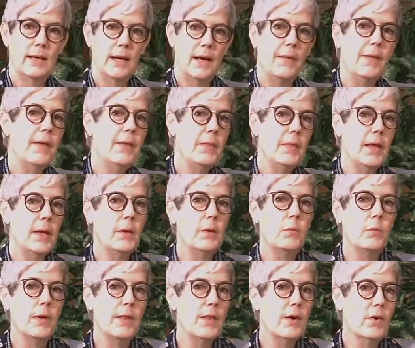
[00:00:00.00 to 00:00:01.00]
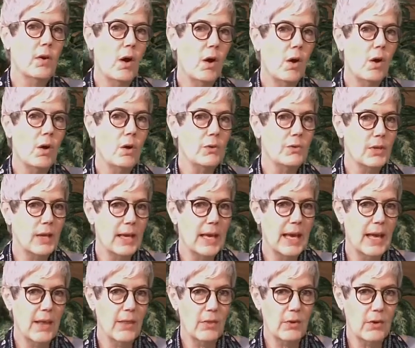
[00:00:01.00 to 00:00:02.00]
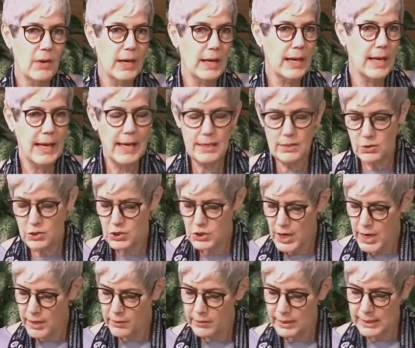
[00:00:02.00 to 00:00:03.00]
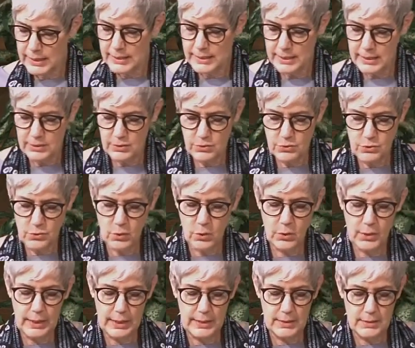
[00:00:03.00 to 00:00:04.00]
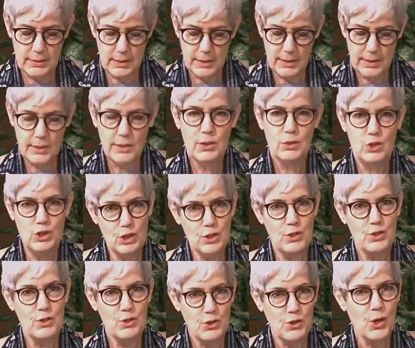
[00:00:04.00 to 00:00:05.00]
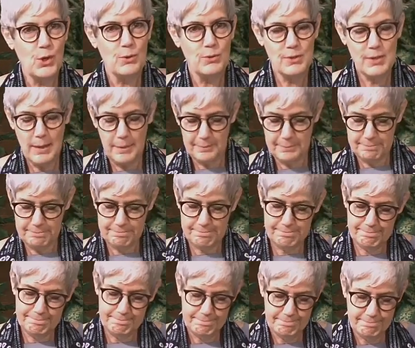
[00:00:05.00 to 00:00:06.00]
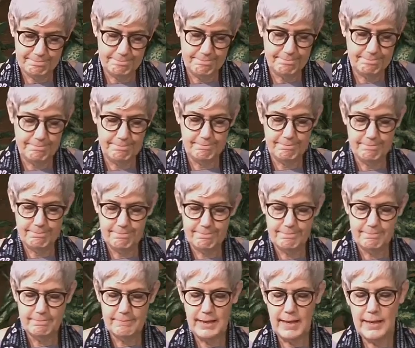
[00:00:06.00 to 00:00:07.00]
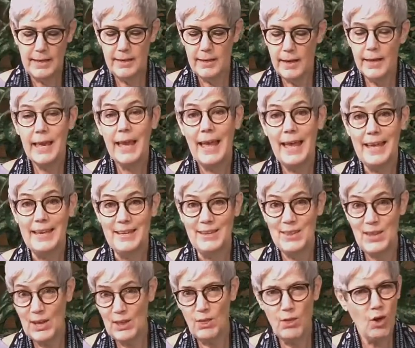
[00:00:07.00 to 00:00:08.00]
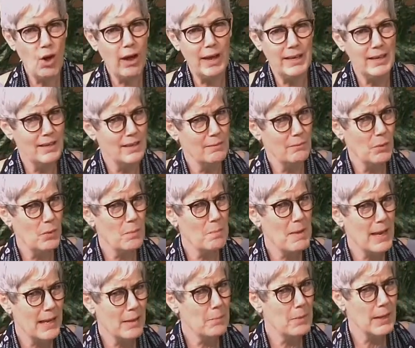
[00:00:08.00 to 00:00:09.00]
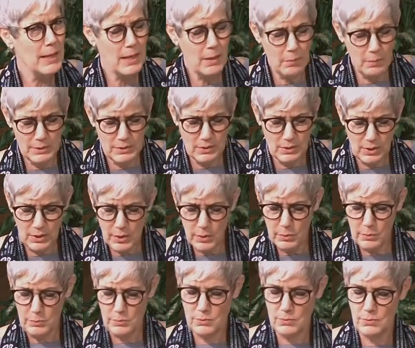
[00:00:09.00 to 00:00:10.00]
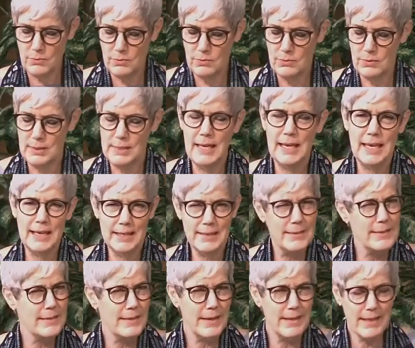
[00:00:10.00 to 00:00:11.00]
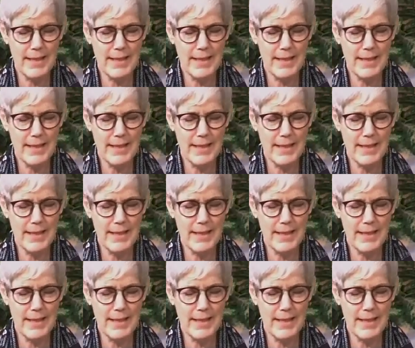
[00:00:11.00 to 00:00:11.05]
And then when they're all together again sharing these stories, Jesus shows up. And again, they thought, well, maybe he was a ghost, and he can see